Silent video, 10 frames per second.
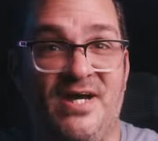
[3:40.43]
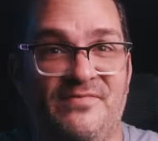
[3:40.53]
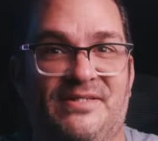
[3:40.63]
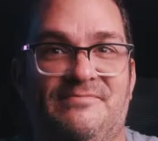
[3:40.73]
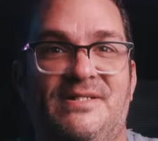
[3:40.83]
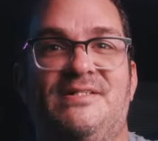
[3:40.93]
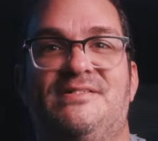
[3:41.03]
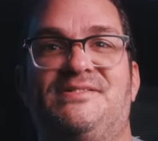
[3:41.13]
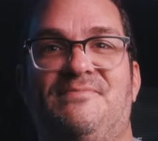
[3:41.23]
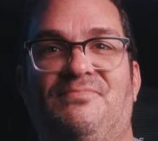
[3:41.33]
have it,
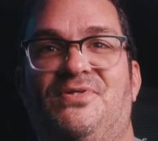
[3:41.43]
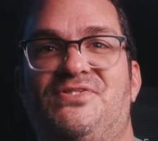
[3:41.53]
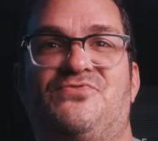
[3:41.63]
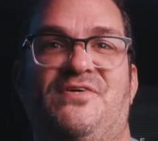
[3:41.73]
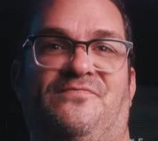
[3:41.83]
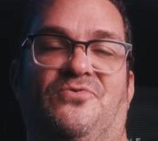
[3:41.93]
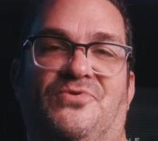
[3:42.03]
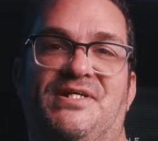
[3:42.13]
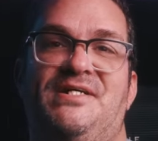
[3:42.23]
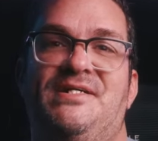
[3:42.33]
simple and
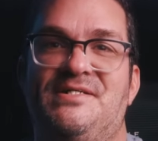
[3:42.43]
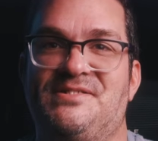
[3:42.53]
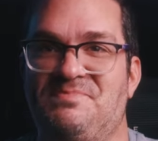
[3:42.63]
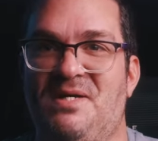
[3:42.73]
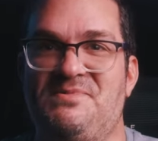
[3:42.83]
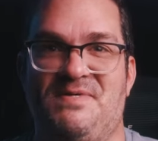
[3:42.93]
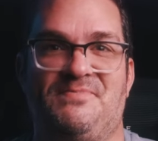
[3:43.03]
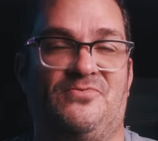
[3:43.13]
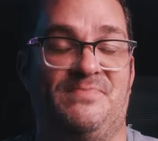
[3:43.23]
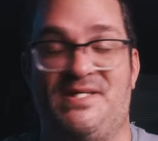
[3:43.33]
straightforward. Sometimes
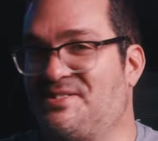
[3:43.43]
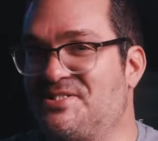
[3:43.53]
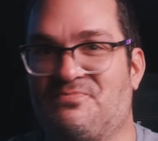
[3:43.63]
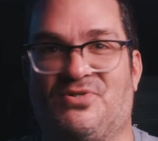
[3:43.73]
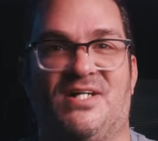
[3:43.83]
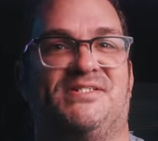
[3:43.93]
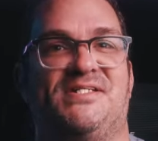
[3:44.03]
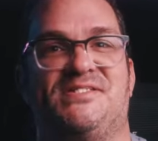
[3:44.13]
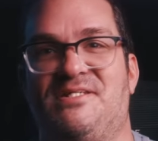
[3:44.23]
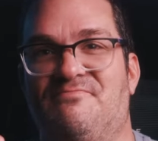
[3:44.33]
people make this
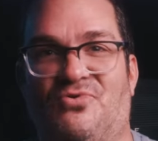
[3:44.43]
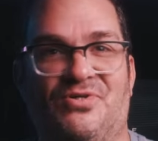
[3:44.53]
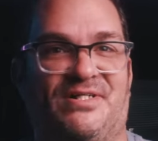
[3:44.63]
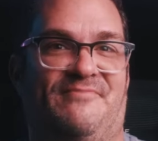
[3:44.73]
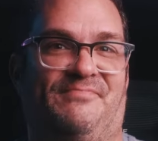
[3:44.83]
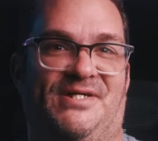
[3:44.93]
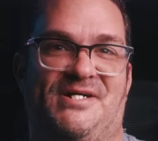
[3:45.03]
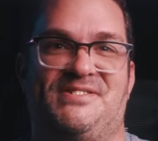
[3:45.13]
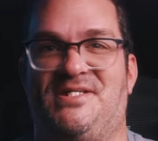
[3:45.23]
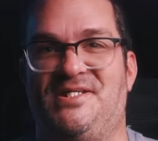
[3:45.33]
process seem more
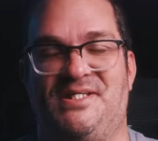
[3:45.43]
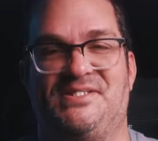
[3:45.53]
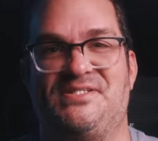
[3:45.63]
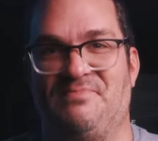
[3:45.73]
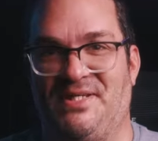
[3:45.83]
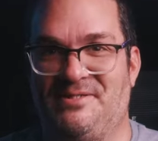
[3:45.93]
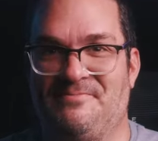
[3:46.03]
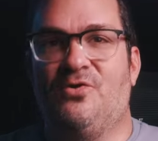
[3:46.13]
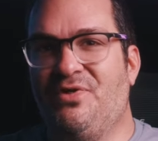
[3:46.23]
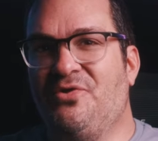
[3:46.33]
complex than it needs to be.
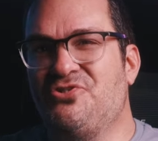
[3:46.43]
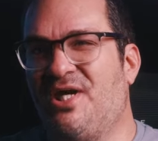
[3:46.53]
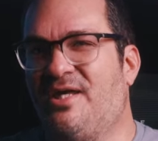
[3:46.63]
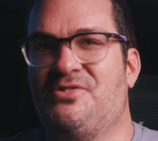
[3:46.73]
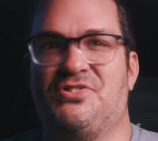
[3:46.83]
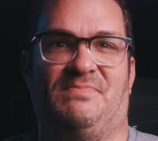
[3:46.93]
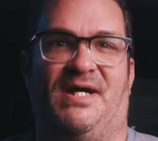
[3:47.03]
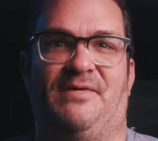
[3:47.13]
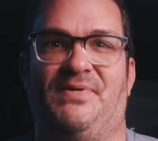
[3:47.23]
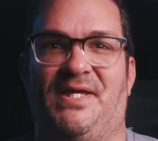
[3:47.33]
The real challenge, in
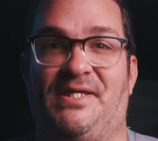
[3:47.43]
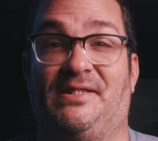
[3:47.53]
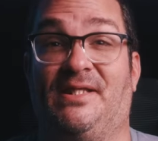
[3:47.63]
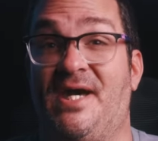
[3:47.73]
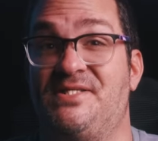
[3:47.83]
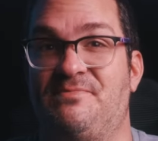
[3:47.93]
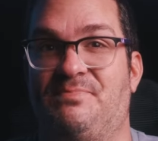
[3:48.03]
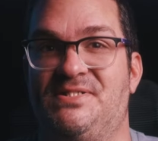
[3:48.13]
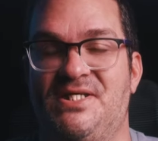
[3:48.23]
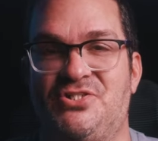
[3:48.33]
my opinion, lies in
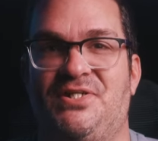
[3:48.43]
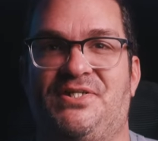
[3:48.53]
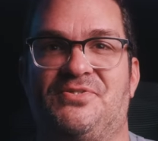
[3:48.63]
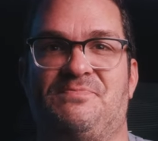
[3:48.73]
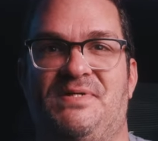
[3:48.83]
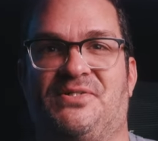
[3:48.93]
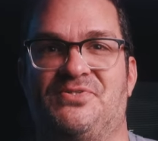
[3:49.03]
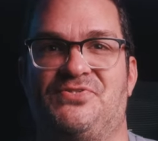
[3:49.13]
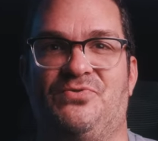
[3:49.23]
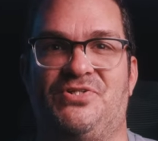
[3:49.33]
positioning your
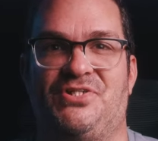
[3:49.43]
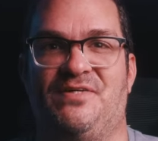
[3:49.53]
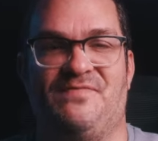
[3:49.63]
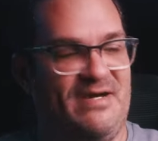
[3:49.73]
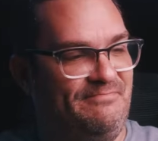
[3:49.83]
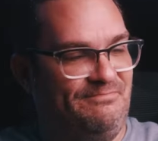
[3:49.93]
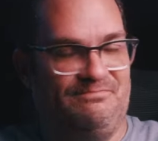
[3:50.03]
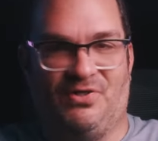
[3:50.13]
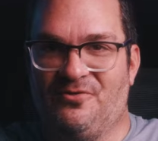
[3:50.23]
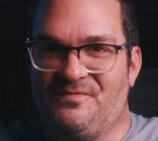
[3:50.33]
speakers to achieve that
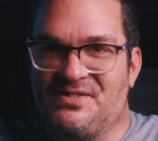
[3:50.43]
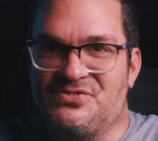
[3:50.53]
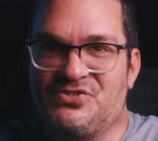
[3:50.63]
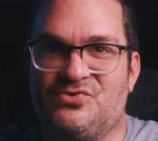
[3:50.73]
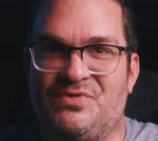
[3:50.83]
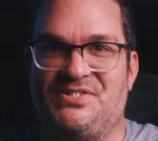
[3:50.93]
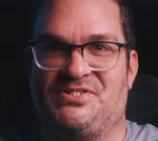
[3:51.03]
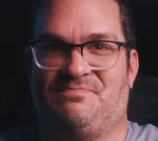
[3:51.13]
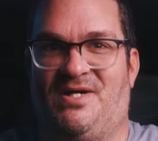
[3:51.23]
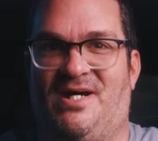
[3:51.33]
perfect sweet
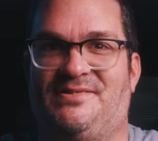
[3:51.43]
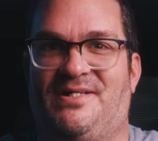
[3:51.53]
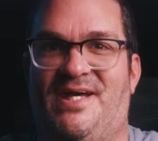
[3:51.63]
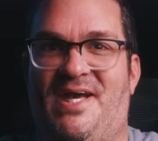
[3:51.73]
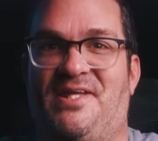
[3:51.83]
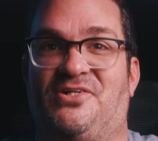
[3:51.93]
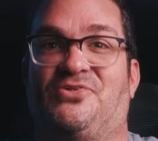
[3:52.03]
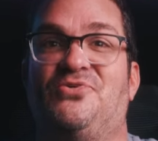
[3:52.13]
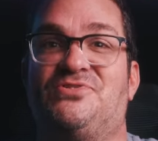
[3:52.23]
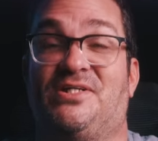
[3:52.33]
spot in
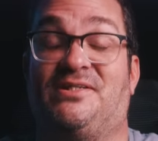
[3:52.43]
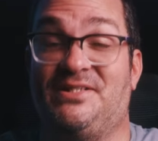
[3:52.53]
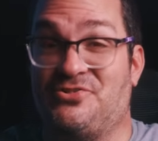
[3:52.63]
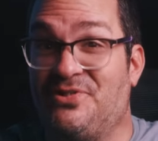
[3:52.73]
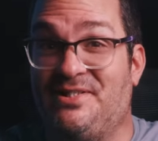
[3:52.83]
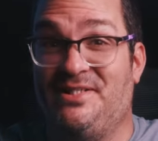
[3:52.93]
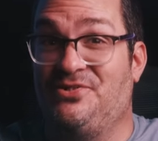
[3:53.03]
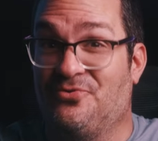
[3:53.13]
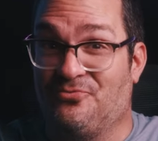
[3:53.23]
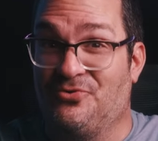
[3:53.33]
acoustically
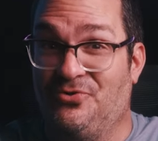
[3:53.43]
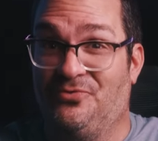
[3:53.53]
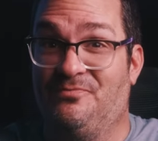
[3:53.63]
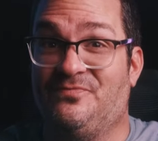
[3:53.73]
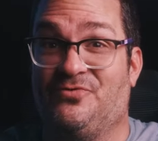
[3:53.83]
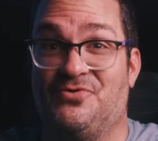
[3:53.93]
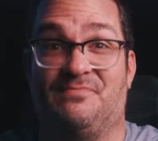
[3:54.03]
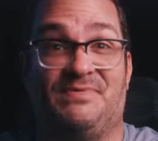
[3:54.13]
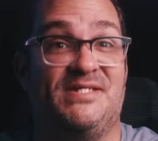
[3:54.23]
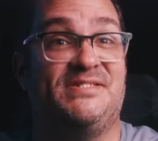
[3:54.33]
treating your room for
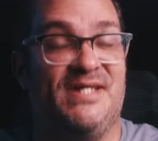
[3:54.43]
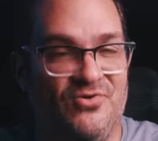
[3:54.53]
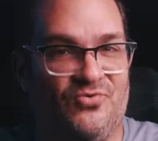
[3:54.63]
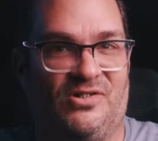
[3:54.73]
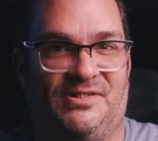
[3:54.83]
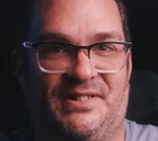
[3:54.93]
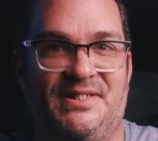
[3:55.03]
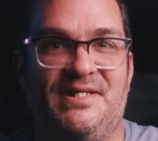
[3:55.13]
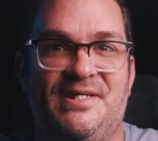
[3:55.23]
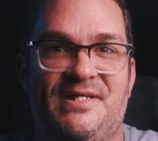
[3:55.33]
the best sound quality.